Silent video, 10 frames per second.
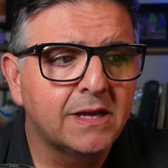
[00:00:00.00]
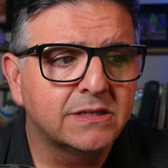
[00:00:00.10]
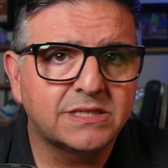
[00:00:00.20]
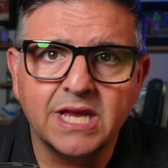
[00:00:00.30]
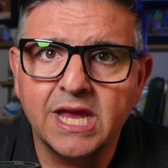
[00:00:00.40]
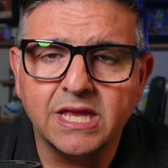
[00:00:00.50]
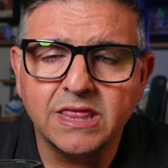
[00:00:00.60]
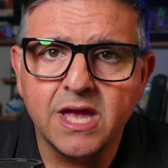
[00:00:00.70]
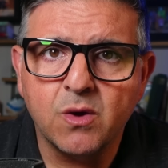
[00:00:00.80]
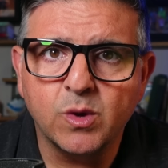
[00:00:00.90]
saying
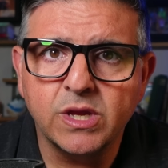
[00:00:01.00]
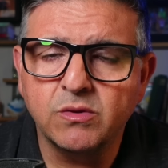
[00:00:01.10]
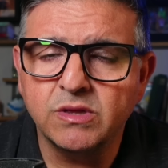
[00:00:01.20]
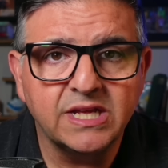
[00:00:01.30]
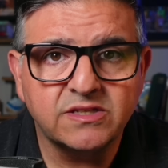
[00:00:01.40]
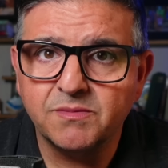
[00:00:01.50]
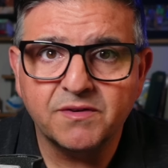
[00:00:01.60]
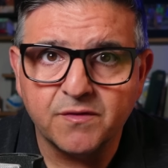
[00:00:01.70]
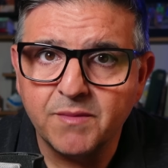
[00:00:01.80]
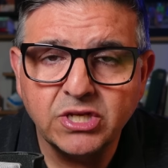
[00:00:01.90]
that we need some
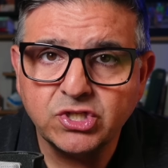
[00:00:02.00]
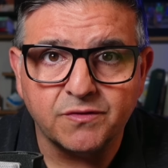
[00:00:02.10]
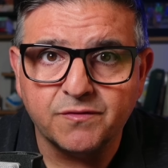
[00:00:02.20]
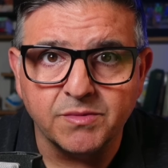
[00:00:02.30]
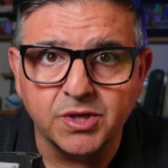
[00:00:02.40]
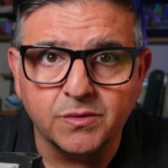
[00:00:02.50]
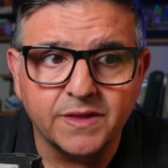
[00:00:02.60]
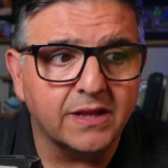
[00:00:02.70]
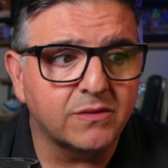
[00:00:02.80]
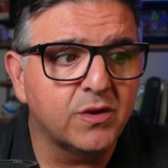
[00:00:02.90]
information from you,
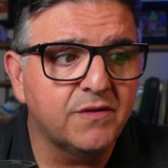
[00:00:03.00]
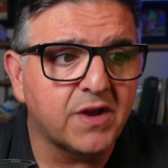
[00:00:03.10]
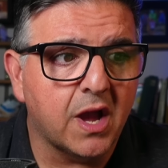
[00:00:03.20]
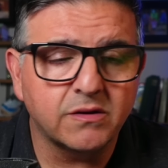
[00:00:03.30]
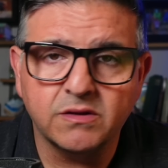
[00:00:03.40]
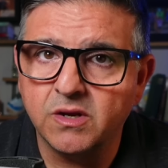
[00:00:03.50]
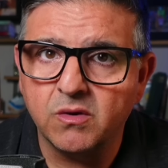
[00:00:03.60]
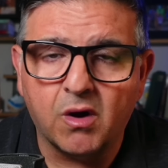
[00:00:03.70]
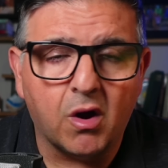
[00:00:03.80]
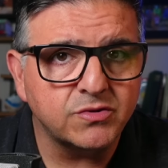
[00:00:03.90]
that we've got, you
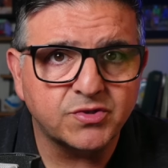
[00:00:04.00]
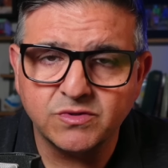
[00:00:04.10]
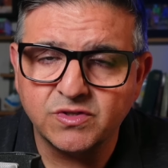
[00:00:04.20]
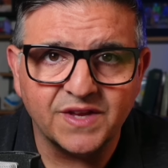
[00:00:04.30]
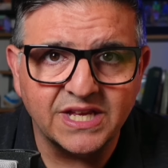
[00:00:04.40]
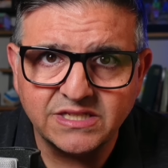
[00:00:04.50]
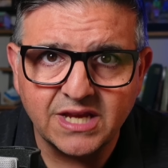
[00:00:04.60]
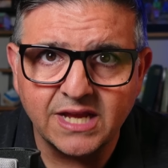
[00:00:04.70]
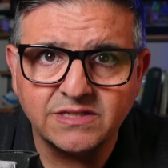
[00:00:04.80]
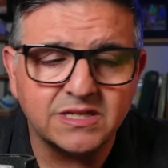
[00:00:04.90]
know, all sorts of
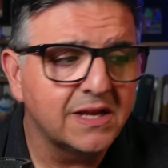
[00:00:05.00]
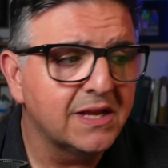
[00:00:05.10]
insights.